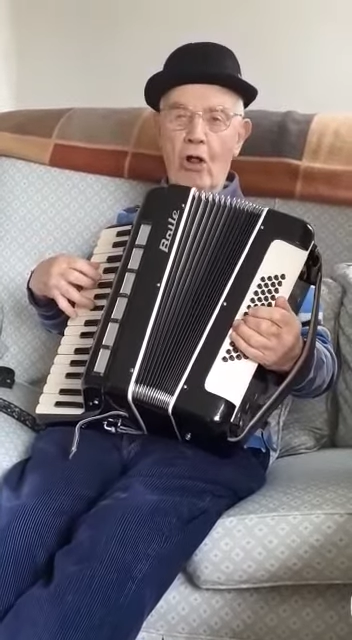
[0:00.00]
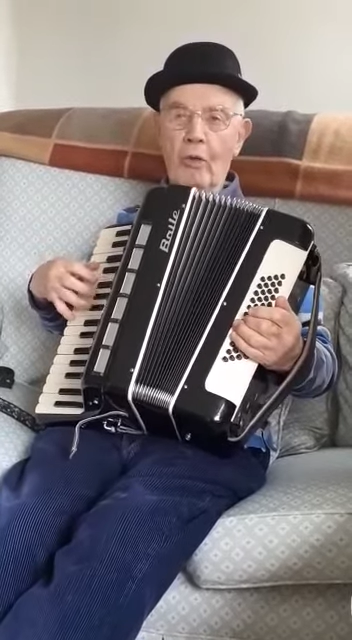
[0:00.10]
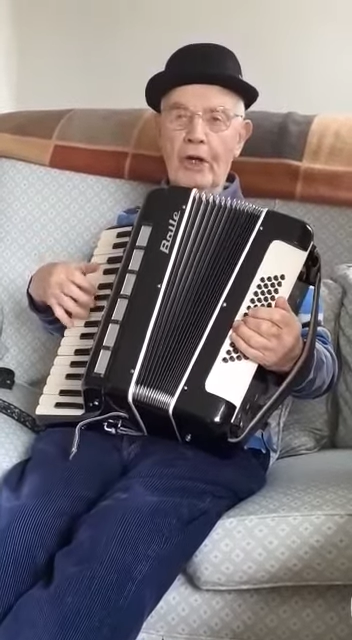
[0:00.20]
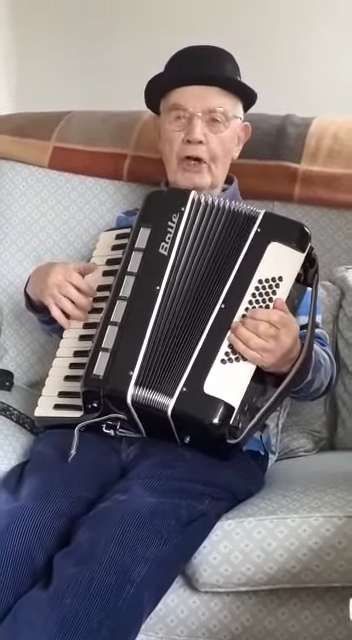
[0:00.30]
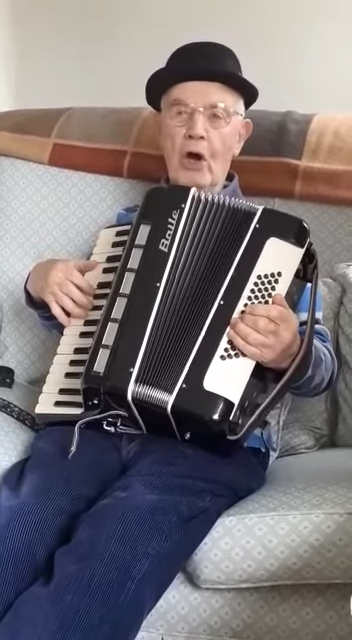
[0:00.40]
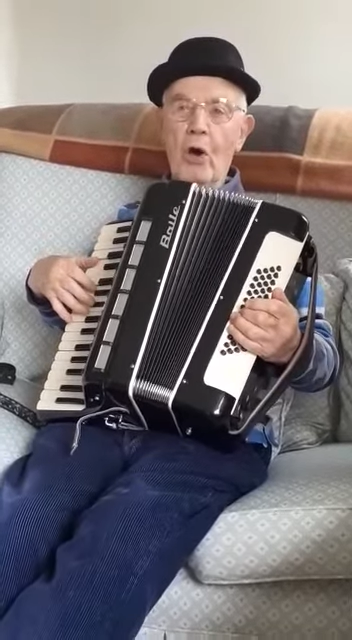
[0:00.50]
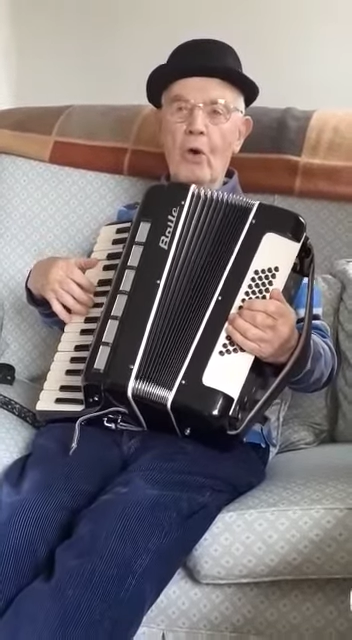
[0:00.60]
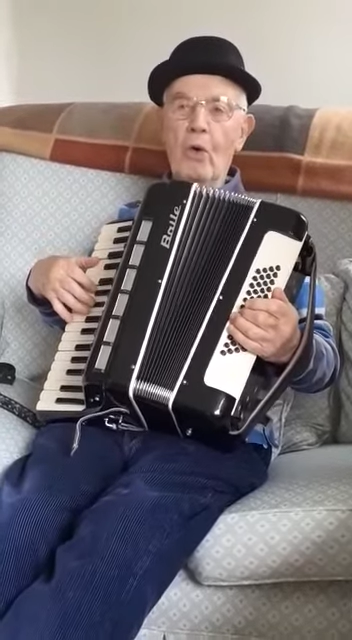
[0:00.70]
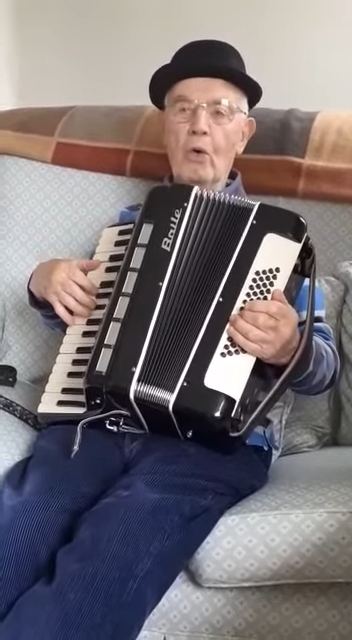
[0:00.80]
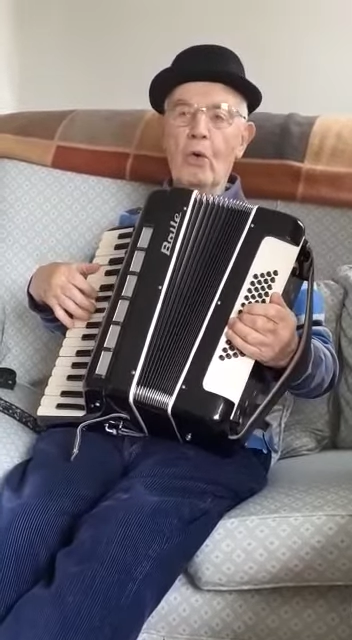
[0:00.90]
we know,
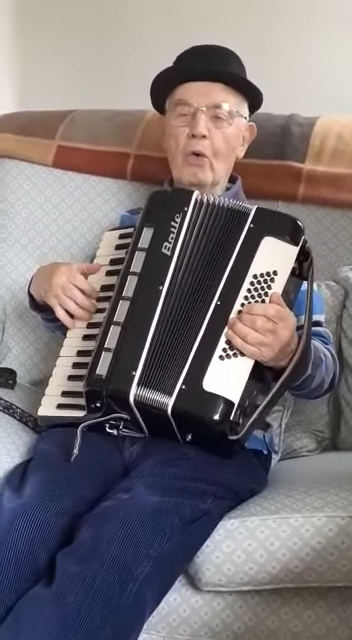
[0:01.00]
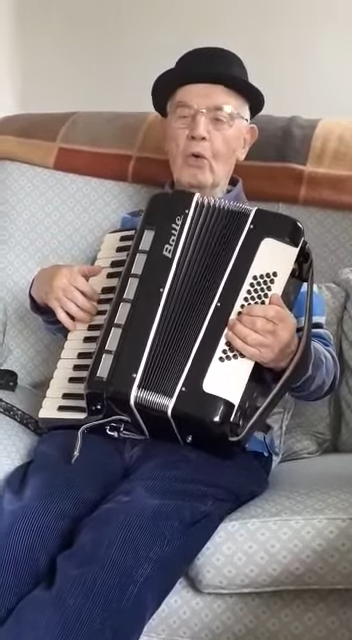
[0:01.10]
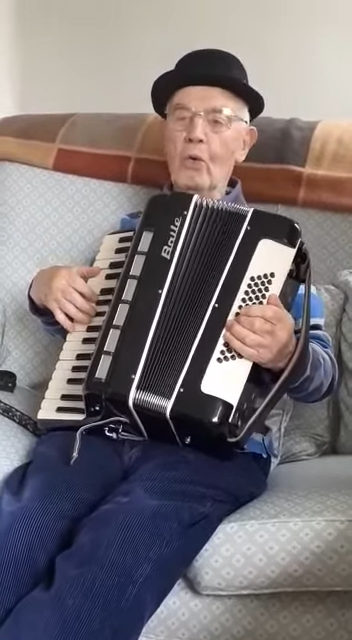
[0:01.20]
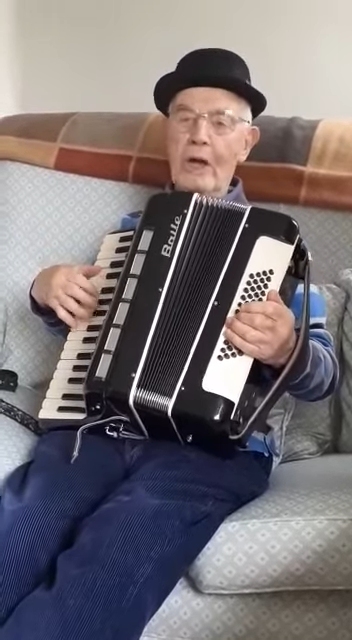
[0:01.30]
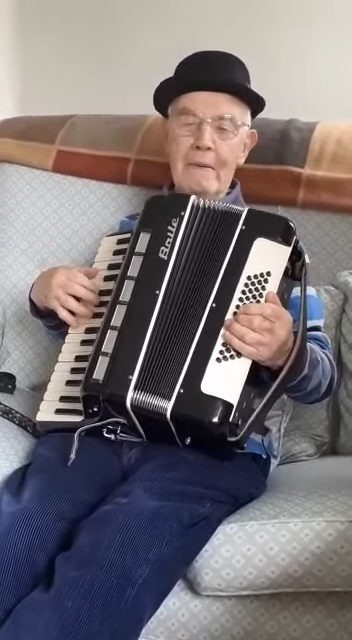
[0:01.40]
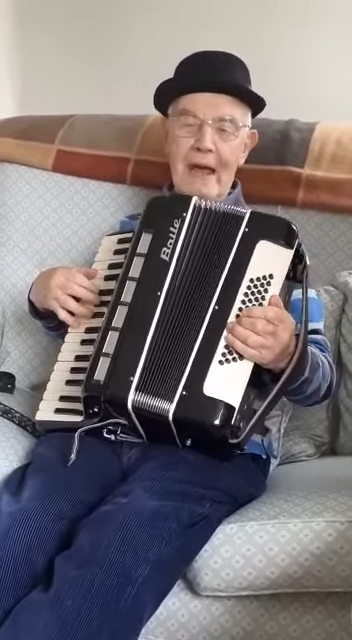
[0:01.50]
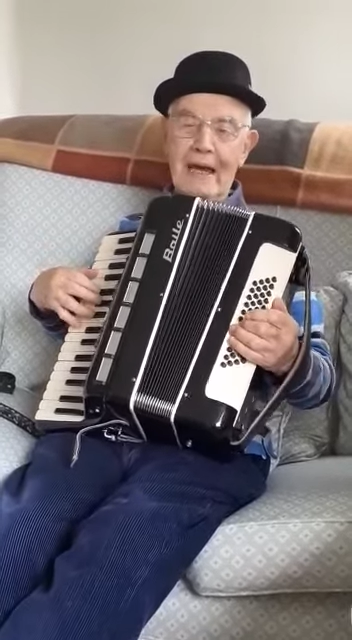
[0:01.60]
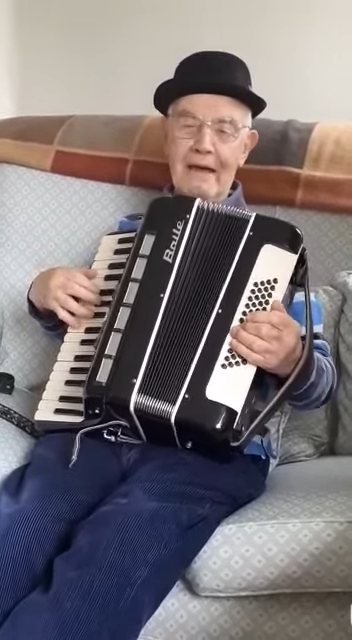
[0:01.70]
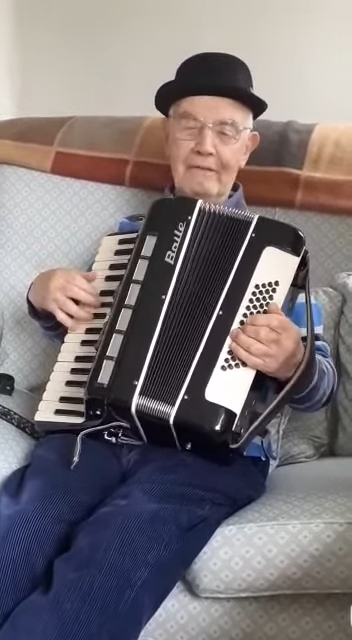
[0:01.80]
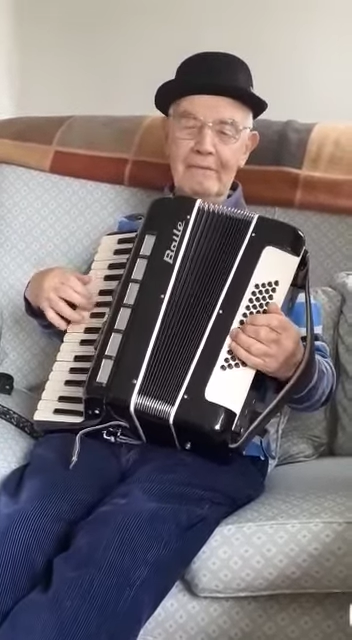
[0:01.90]
we may
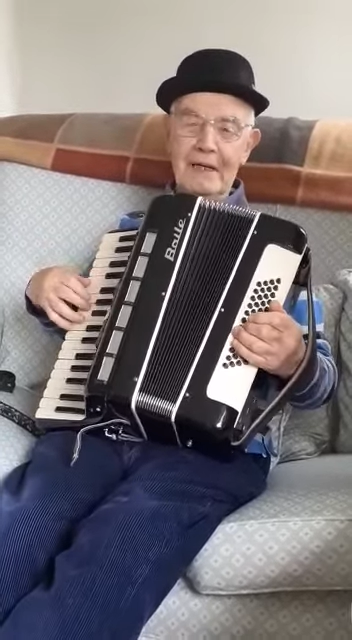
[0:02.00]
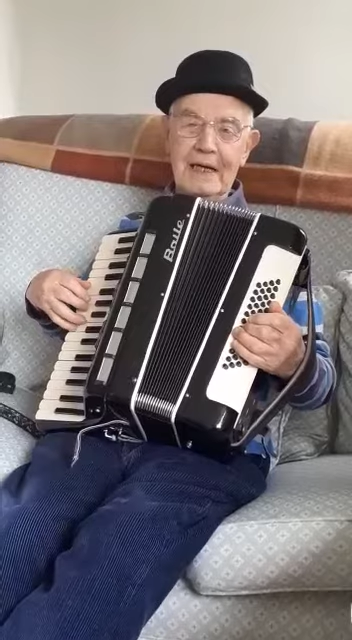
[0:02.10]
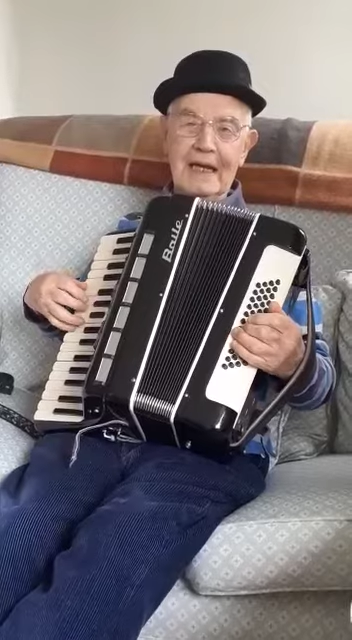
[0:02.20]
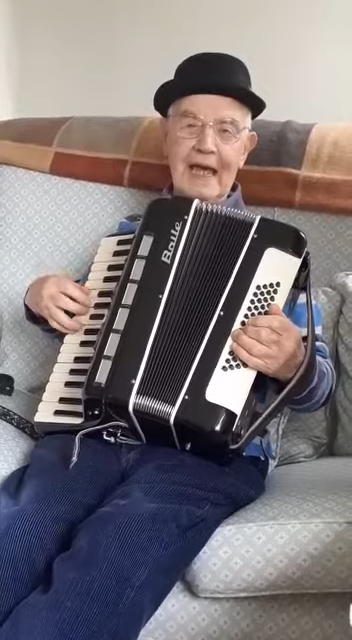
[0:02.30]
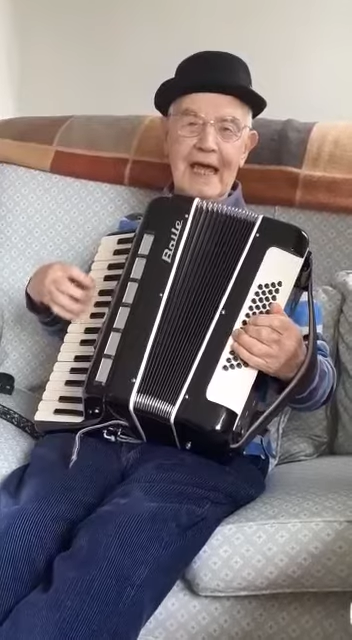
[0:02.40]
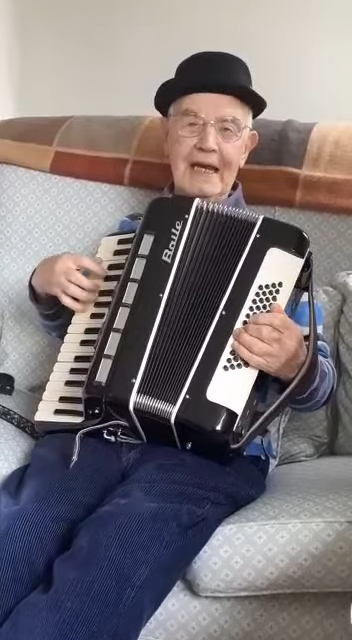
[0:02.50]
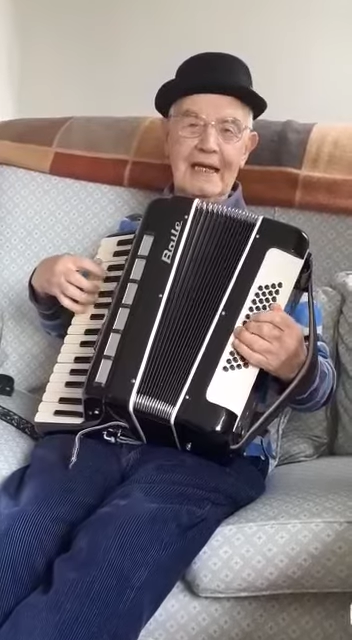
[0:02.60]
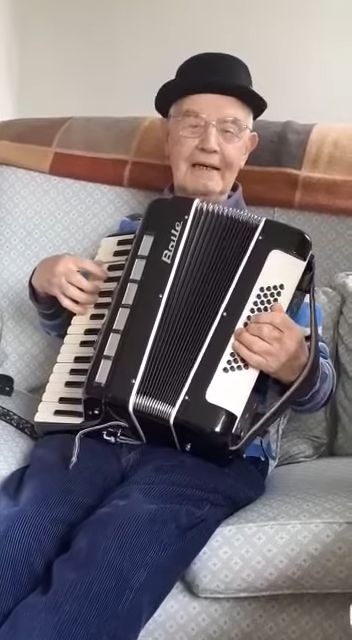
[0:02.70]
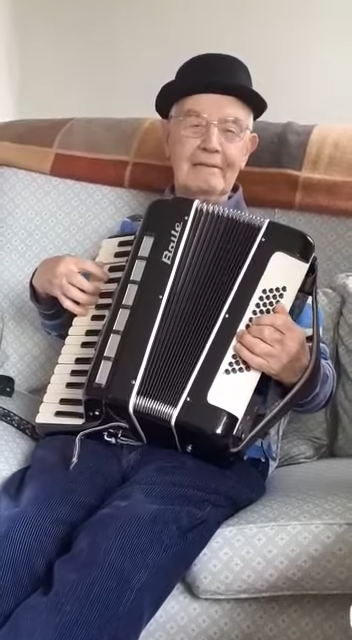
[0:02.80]
never meet again.